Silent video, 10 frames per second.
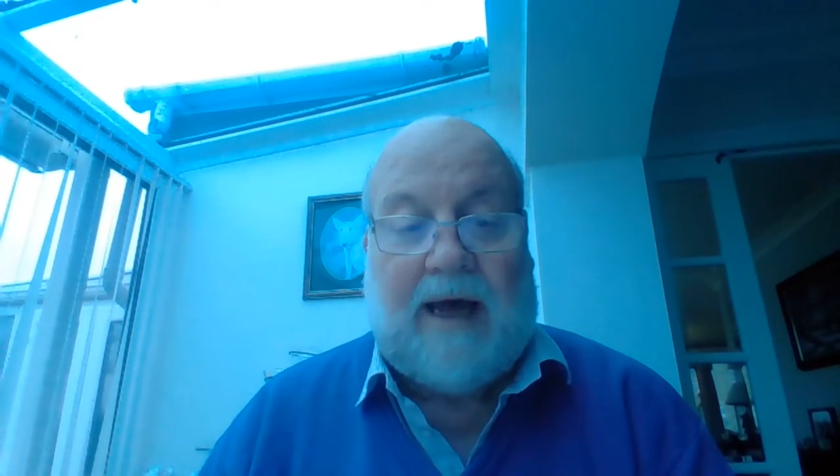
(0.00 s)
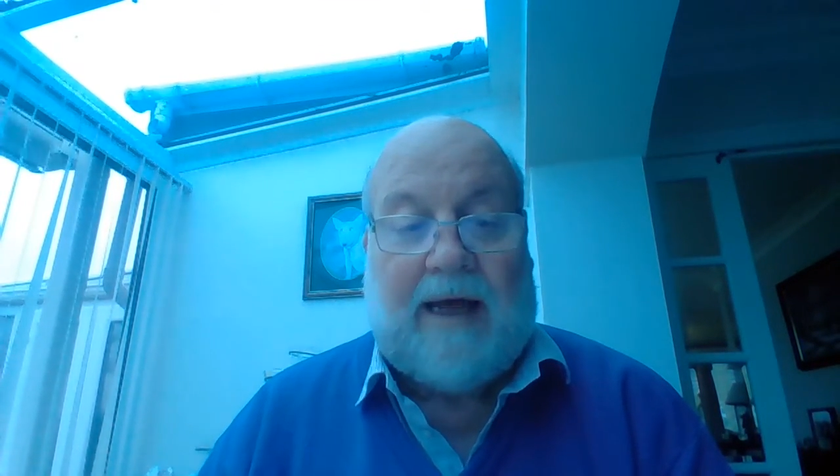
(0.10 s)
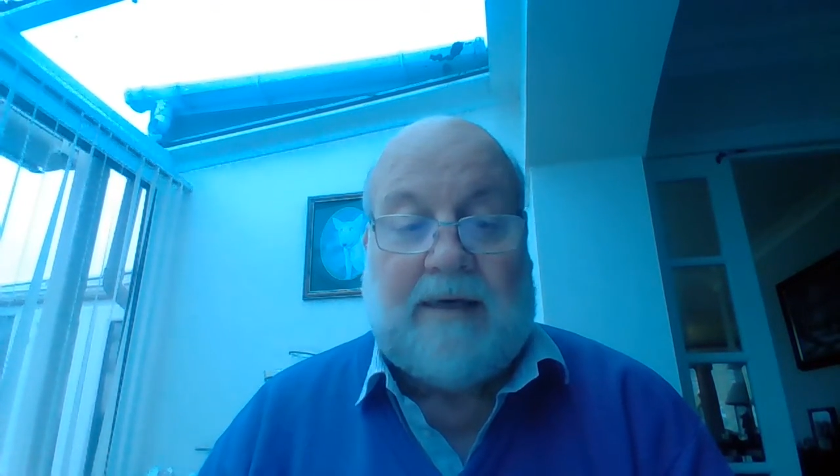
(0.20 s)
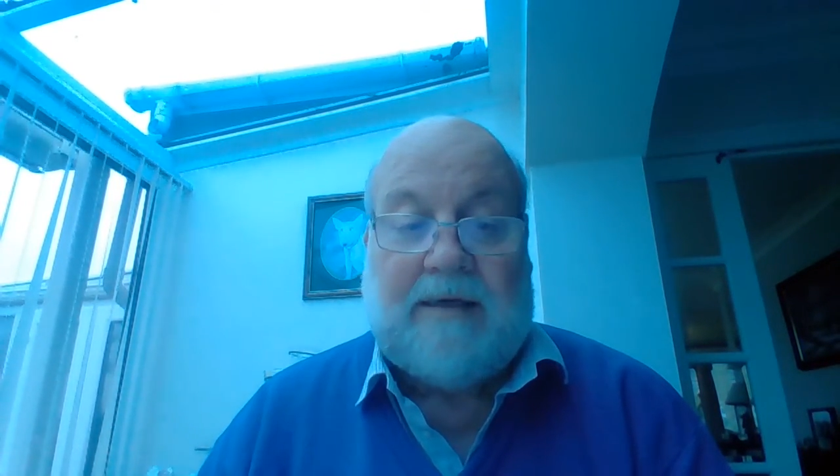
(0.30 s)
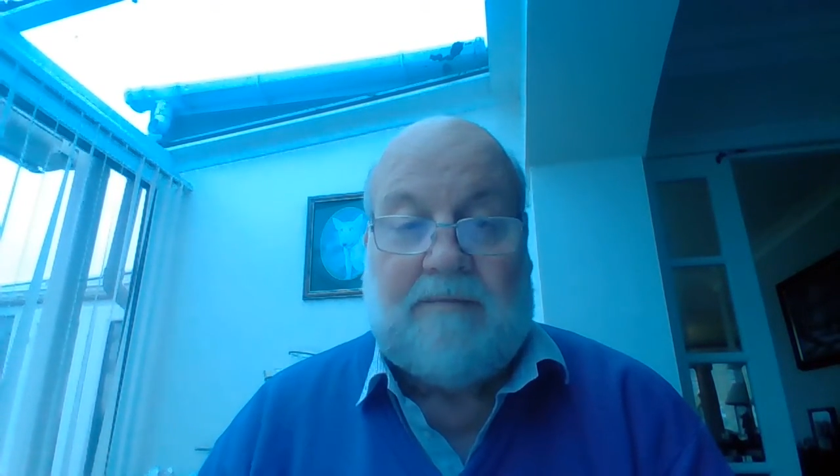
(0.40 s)

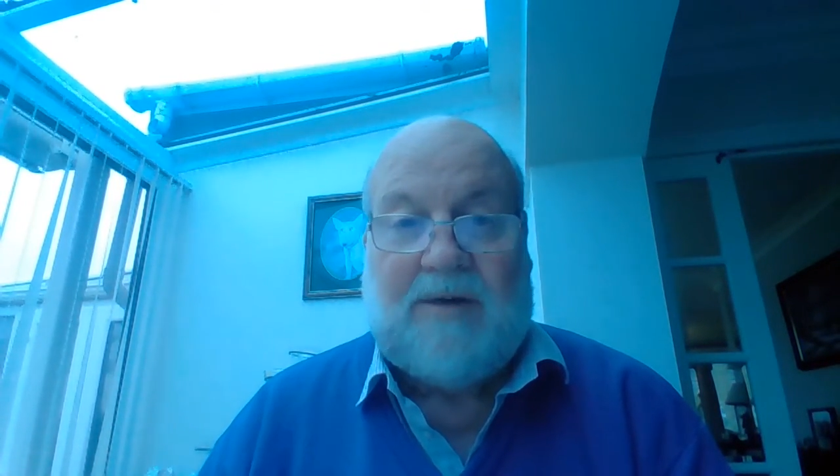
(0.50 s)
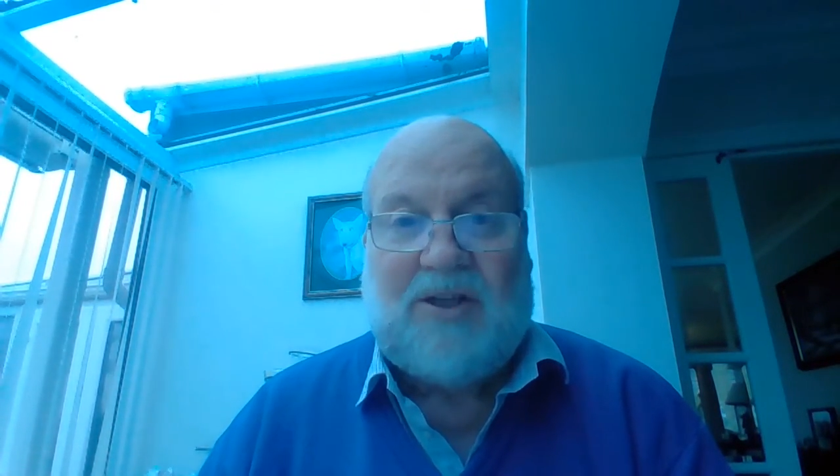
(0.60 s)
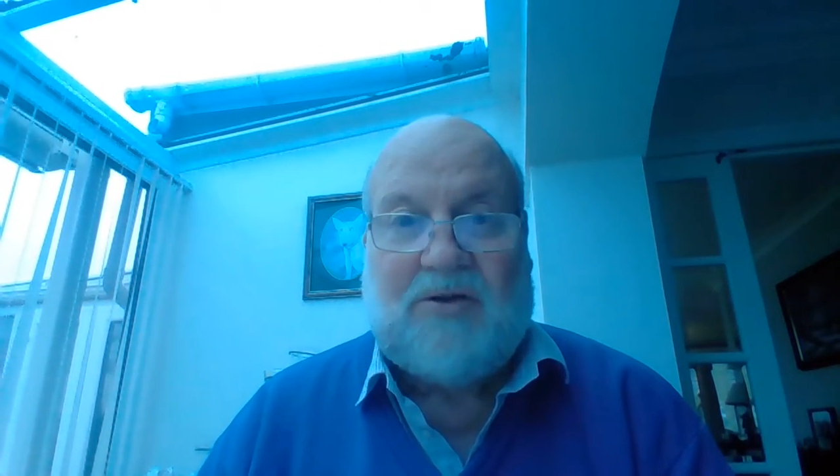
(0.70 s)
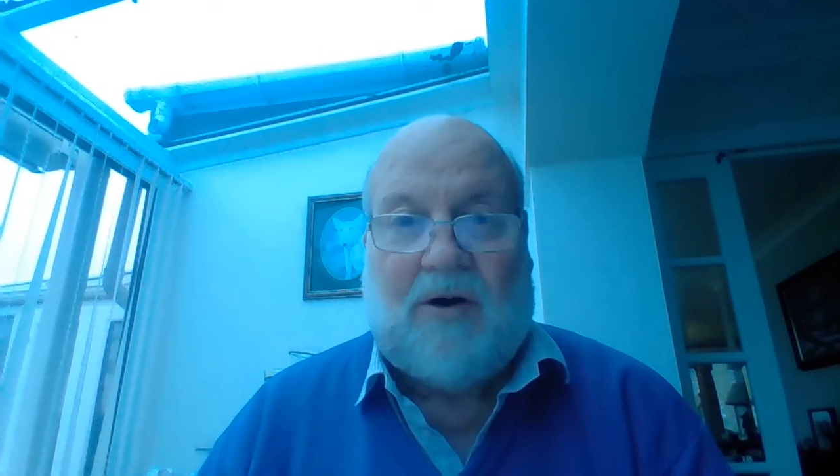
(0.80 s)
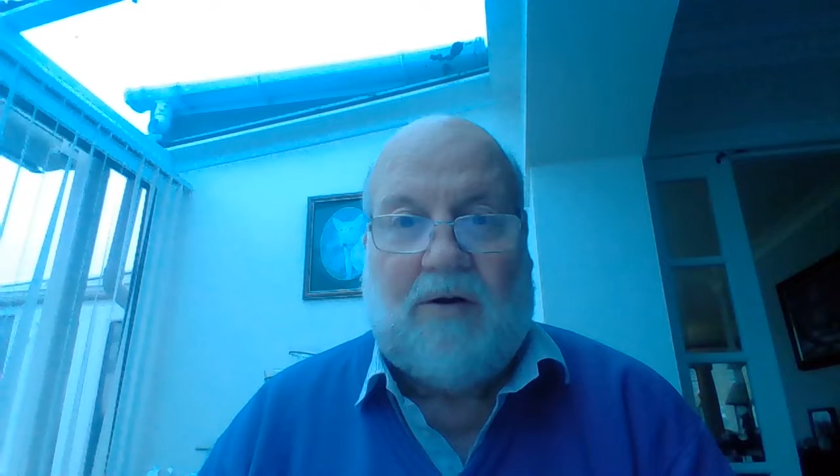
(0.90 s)
and
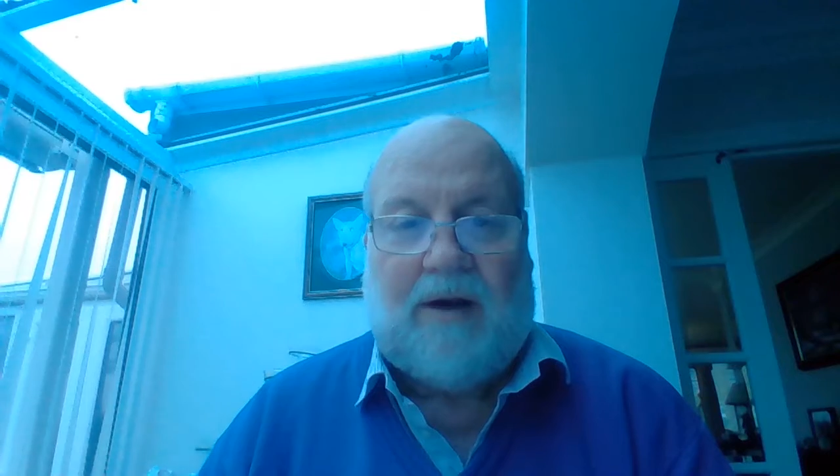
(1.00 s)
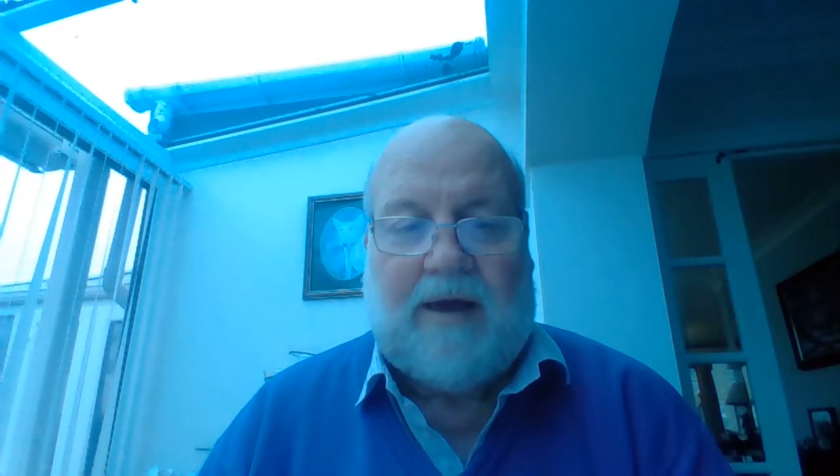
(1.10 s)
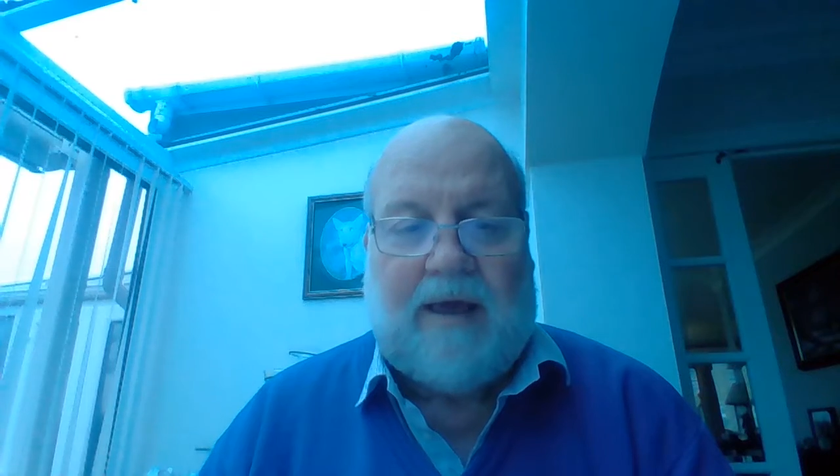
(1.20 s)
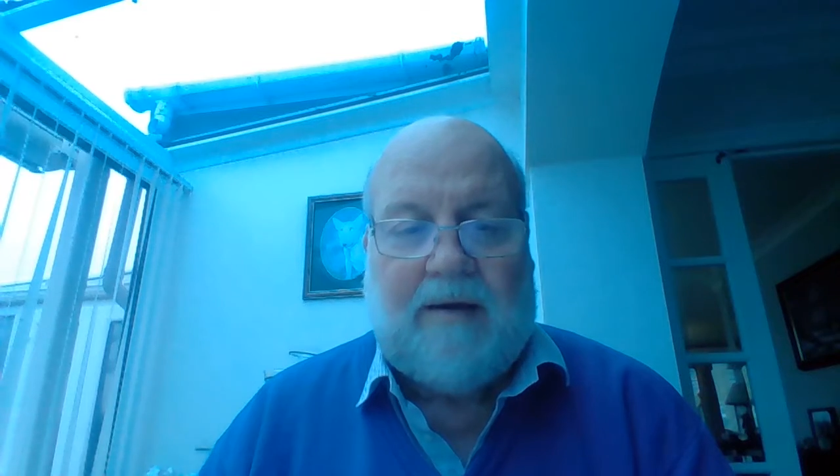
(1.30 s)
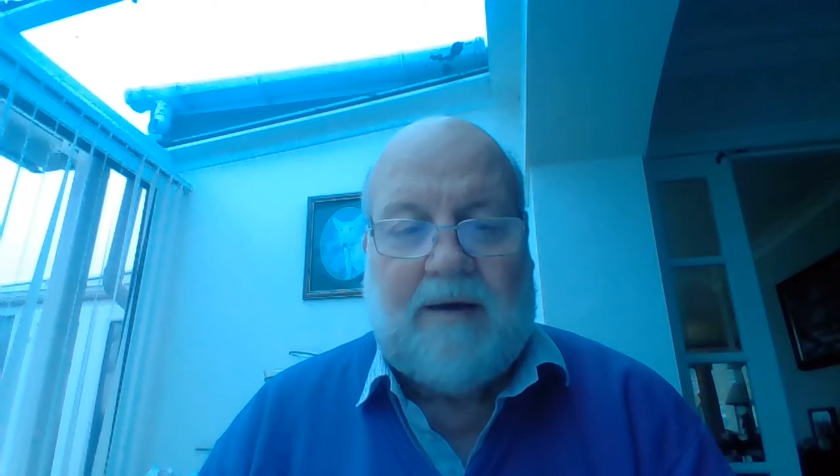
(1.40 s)

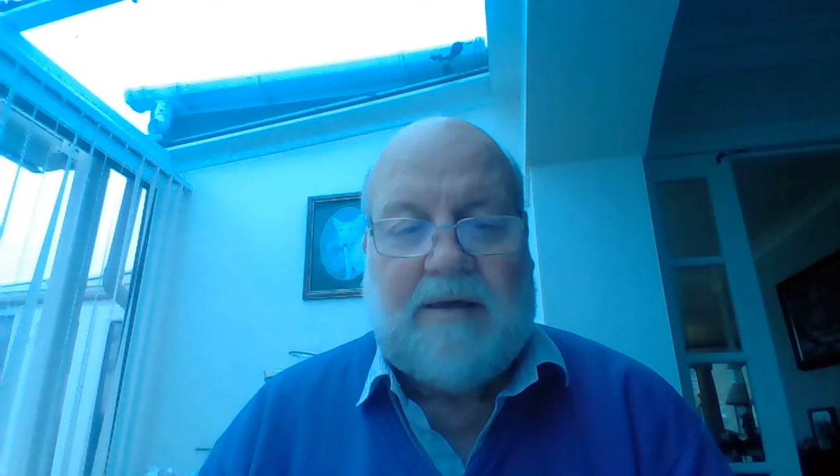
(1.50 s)
strongly